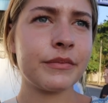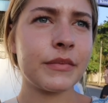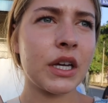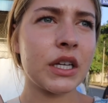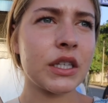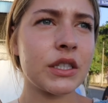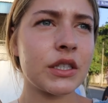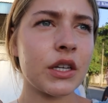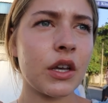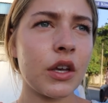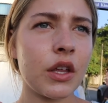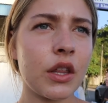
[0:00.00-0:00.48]

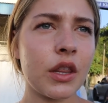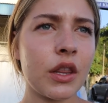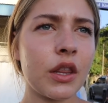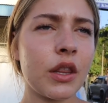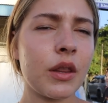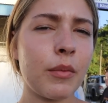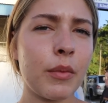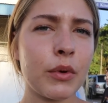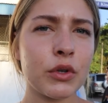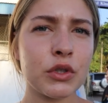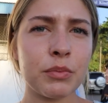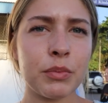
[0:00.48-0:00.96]
It's the
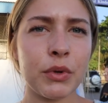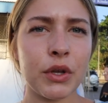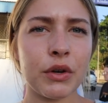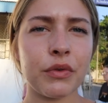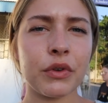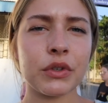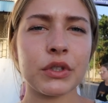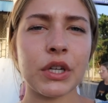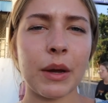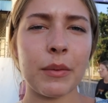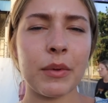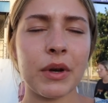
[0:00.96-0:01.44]
most
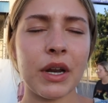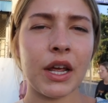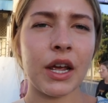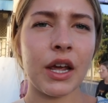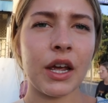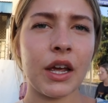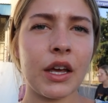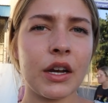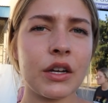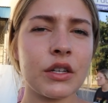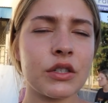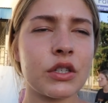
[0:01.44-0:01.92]
beautiful time of
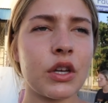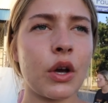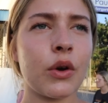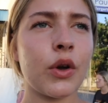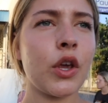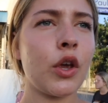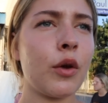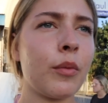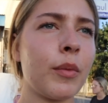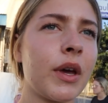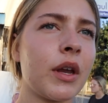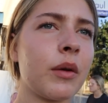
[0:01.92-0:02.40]
day. It is so
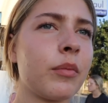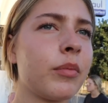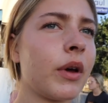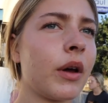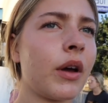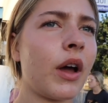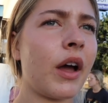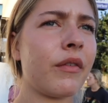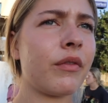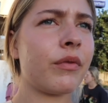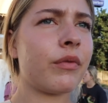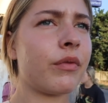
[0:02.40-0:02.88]
humid,
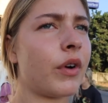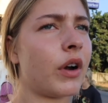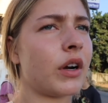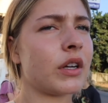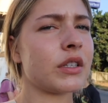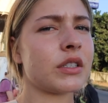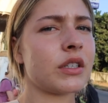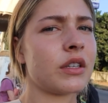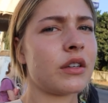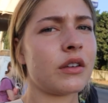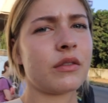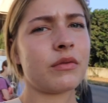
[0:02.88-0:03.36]
but I
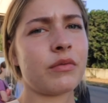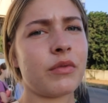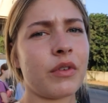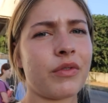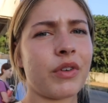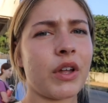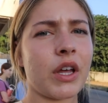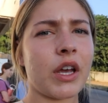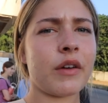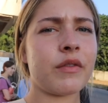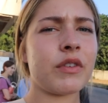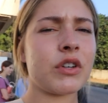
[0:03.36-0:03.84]
feel
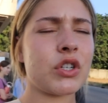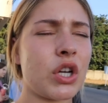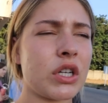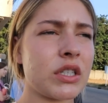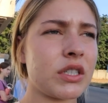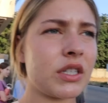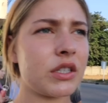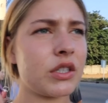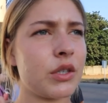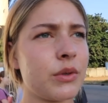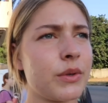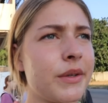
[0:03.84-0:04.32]
like I've
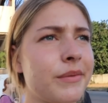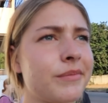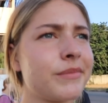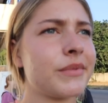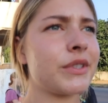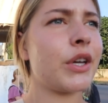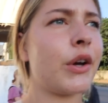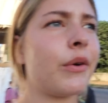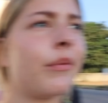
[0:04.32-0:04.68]
adjusted to it, so.